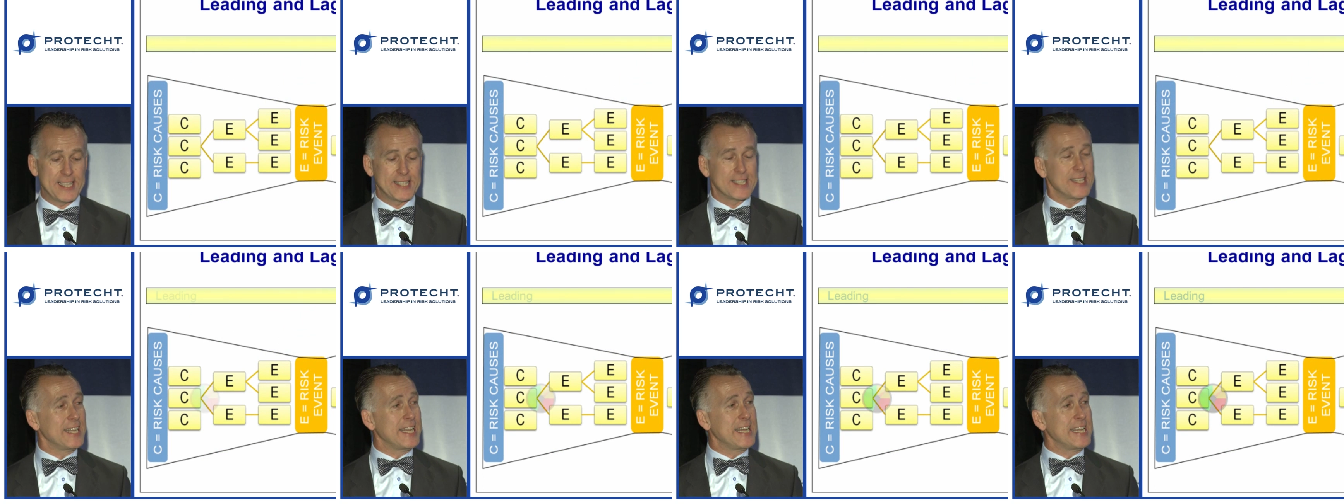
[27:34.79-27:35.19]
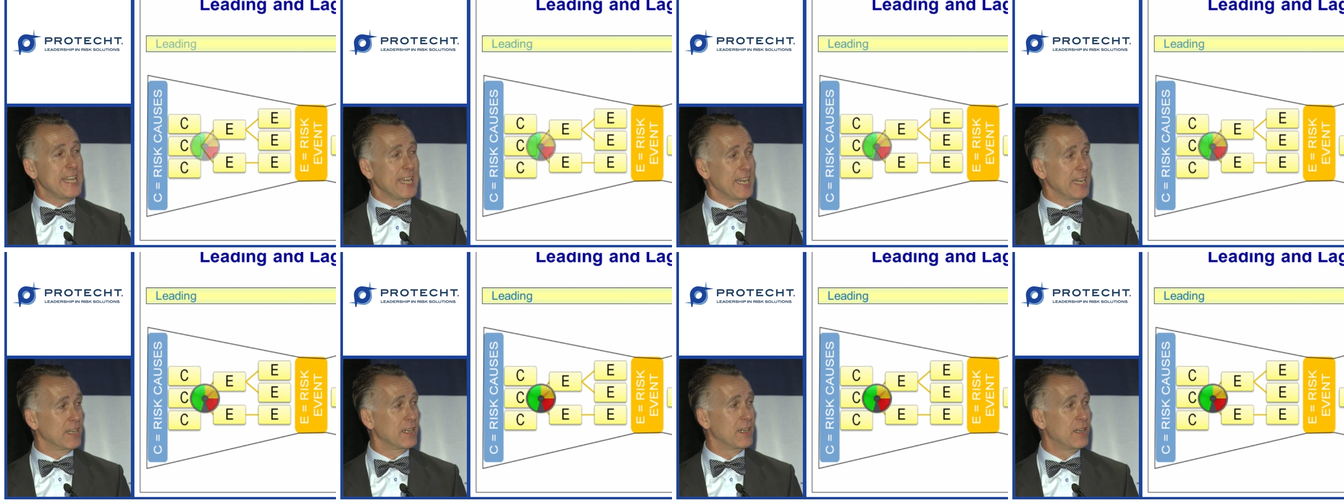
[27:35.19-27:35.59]
is
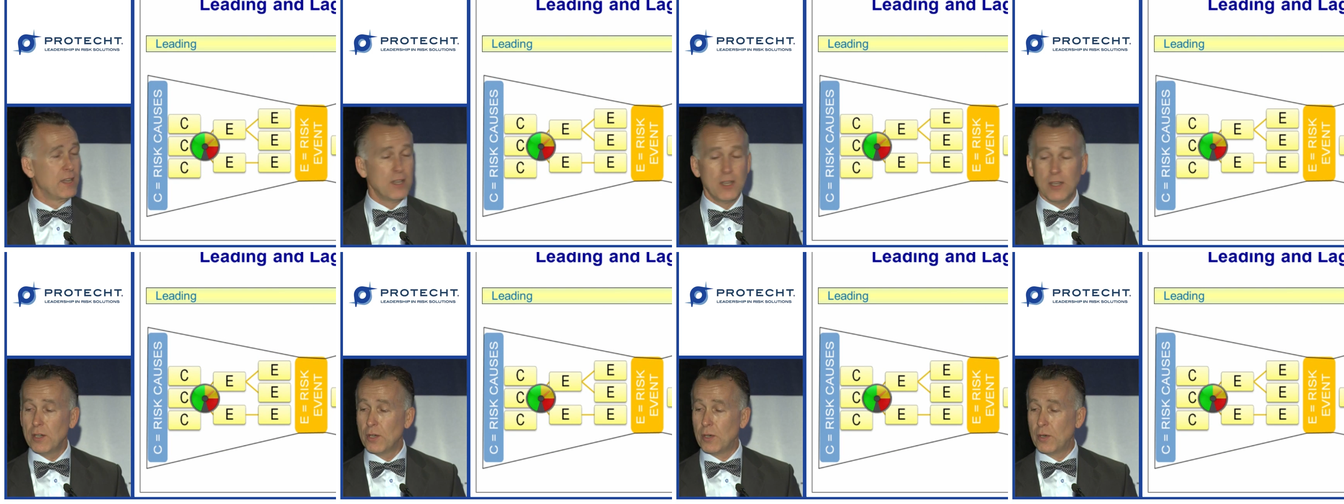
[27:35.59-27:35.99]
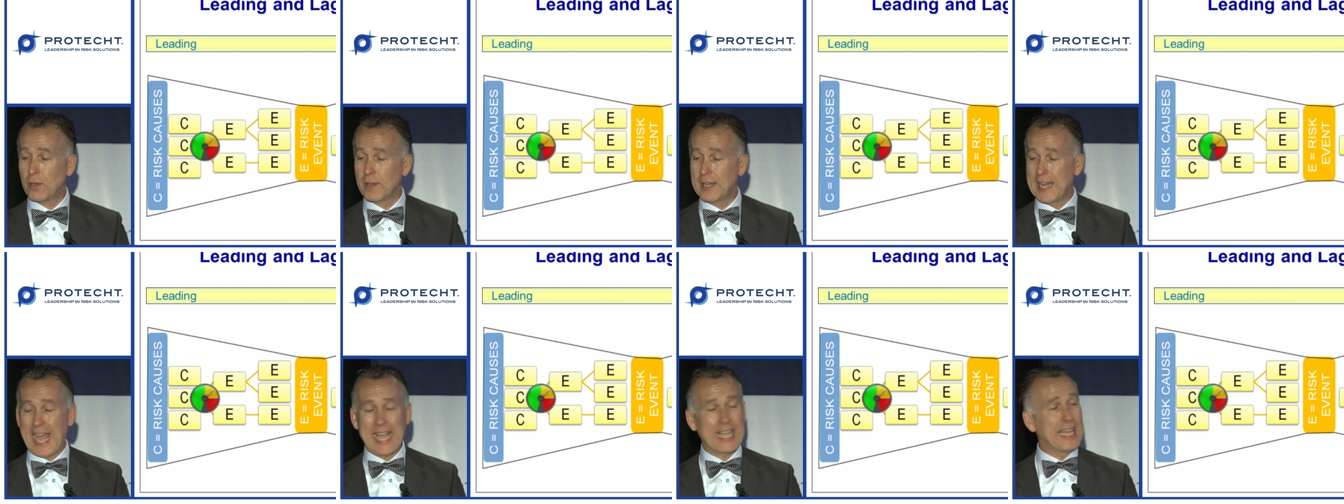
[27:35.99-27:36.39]
leading
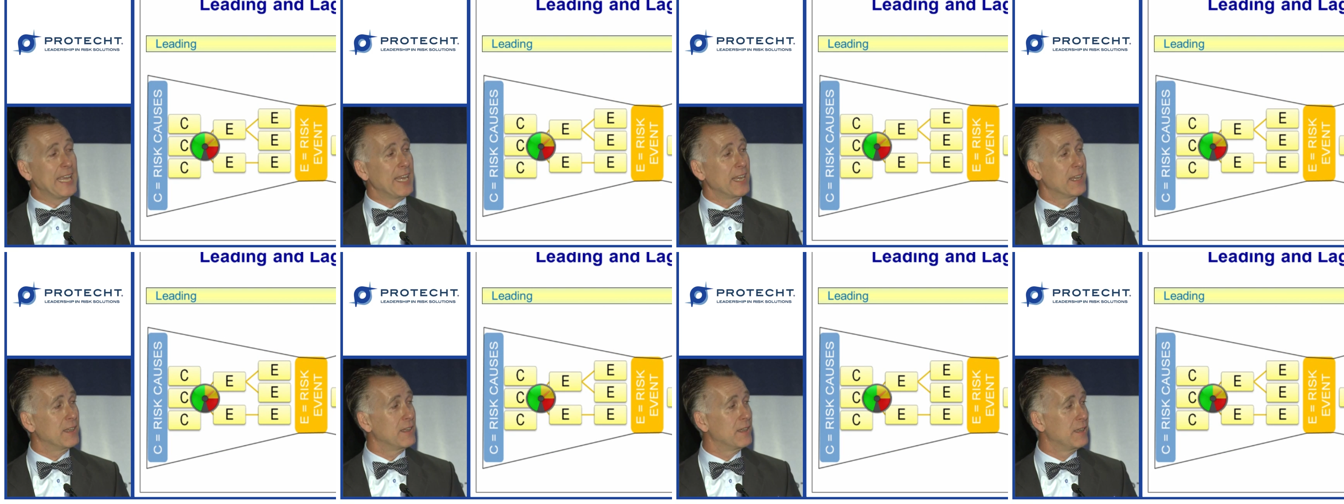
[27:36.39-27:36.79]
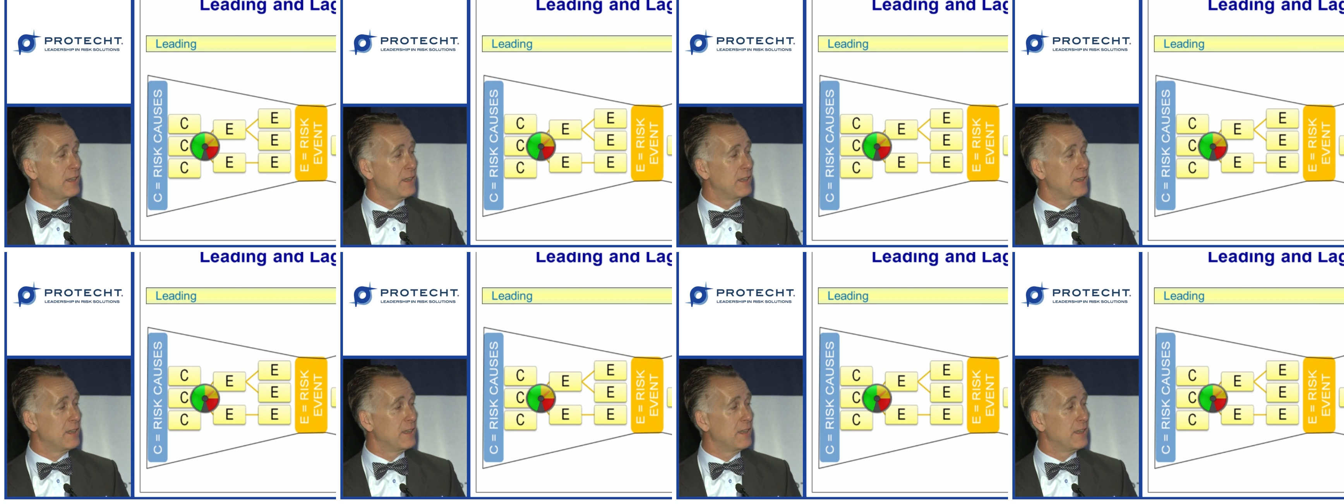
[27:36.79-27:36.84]
or lagging.